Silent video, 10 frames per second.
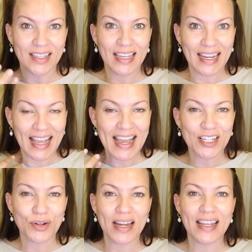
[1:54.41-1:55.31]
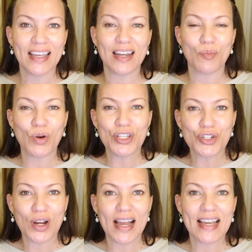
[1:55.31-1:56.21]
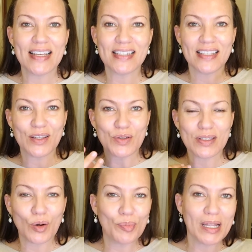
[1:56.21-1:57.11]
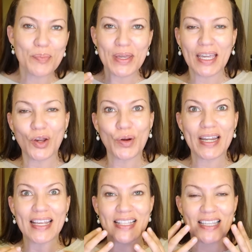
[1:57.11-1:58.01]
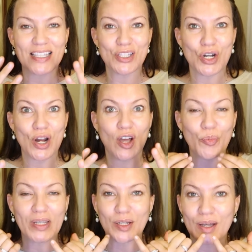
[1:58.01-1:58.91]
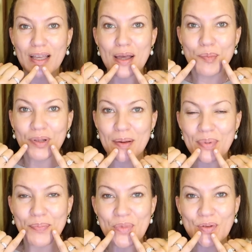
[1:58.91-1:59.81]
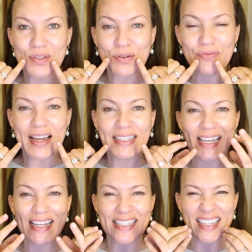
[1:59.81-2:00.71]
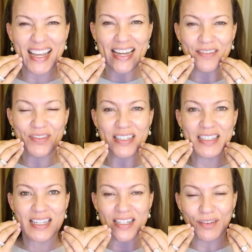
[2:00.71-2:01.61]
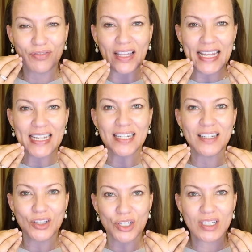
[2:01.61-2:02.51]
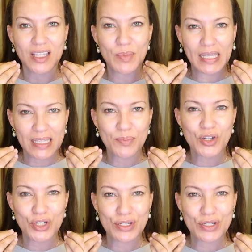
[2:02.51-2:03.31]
getting hydrated and moisturized and those little plumping ingredients can start helping to plump up those little fine lines and kind of the deflated look that my lips are